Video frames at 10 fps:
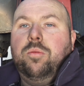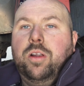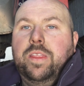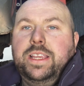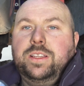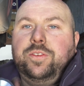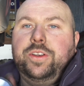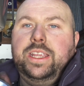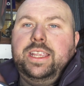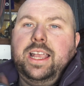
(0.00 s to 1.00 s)
one of these
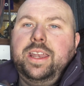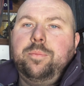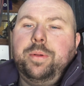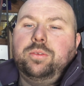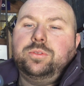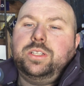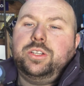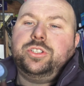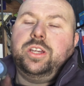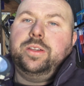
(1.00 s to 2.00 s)
funny kind of bolts I'll
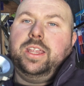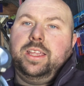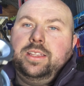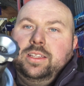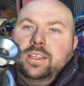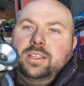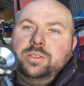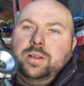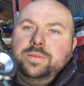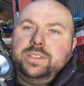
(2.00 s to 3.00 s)
show you,
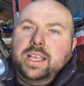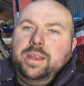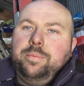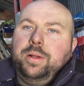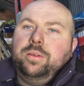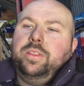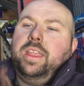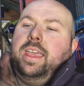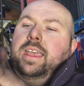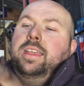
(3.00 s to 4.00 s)
12-sided bolt
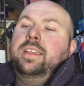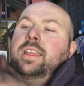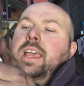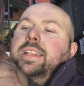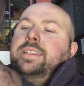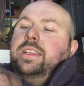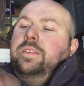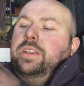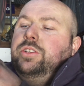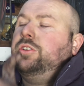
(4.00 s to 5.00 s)
there at the
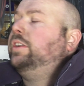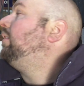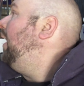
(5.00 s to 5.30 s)
CV joint